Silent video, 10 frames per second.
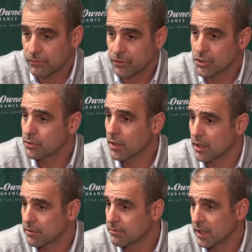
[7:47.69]
for
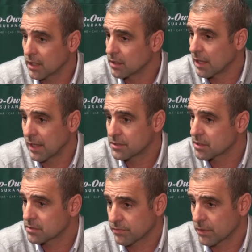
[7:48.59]
200 feet not
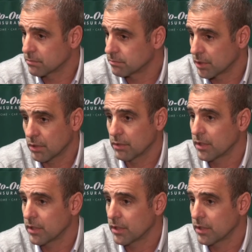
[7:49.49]
just from below